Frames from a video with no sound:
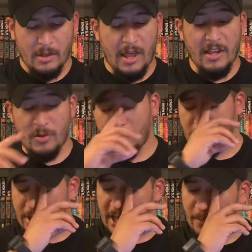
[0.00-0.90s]
Now this
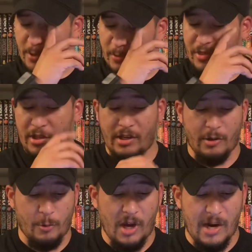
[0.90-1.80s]
one's another one with an
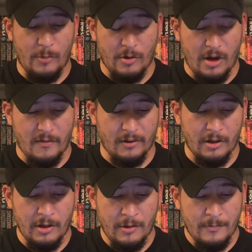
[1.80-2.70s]
incredible cover.
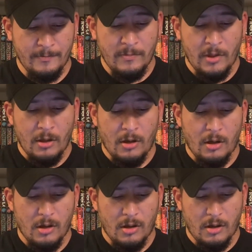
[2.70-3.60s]

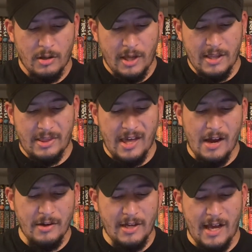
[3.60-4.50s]
A
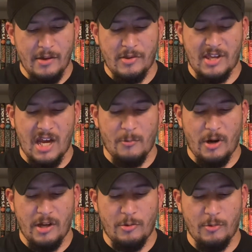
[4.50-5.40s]
down-and-out
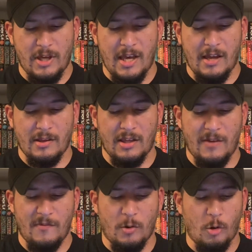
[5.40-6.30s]
samurai who can't
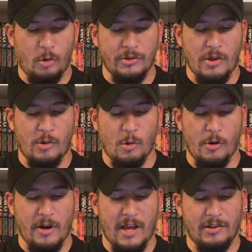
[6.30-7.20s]
even hold a
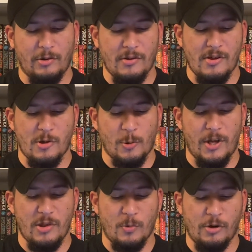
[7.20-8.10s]
sword enters a
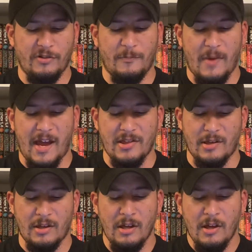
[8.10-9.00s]
strange world of
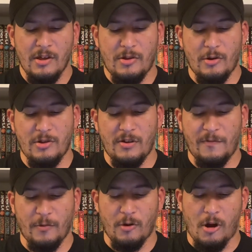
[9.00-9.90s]
magic, searching
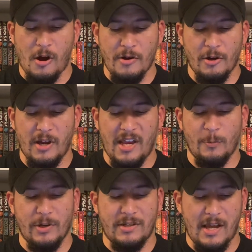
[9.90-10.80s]
for honor
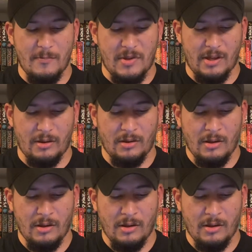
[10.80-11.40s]
and redemption.